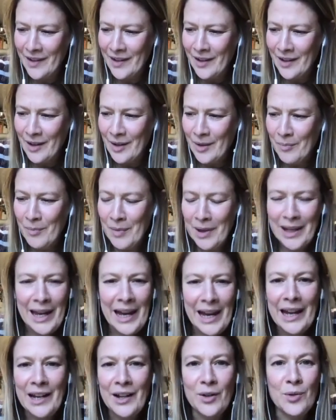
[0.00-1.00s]

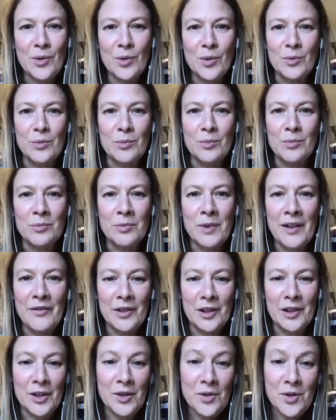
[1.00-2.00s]
mechanical
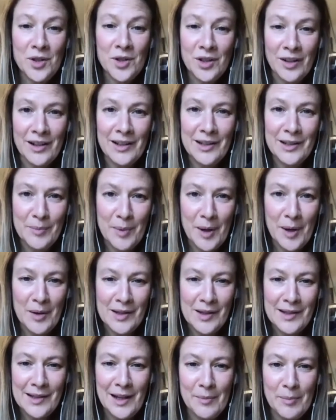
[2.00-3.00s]
revolution, I suppose.
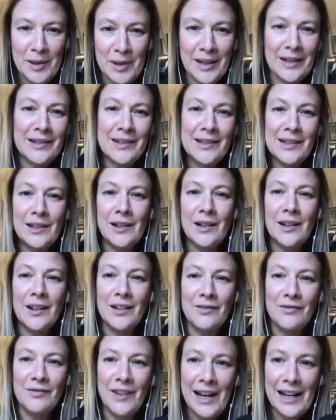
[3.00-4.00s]
It's like being in Silicon
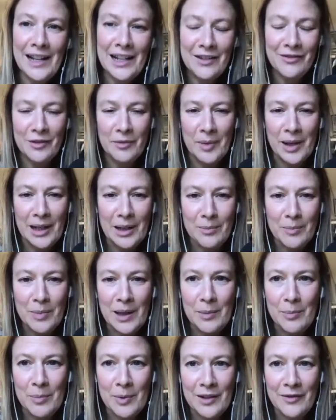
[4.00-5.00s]
Valley for many
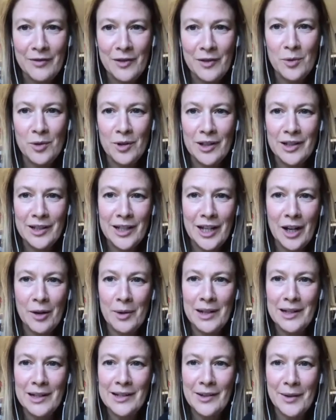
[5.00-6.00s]
people if you wanted to go
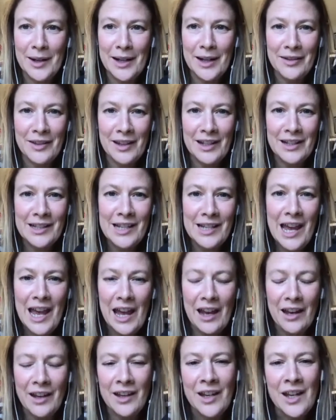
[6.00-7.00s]
into anything tech.
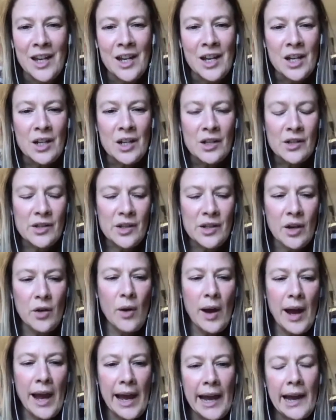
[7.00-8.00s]
So
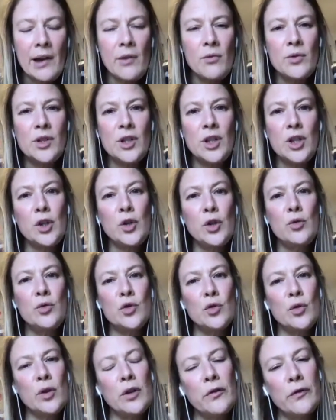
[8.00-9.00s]
how do you
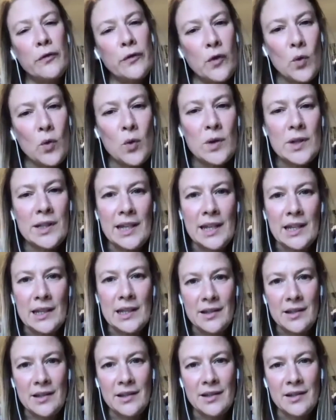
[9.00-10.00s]
join forces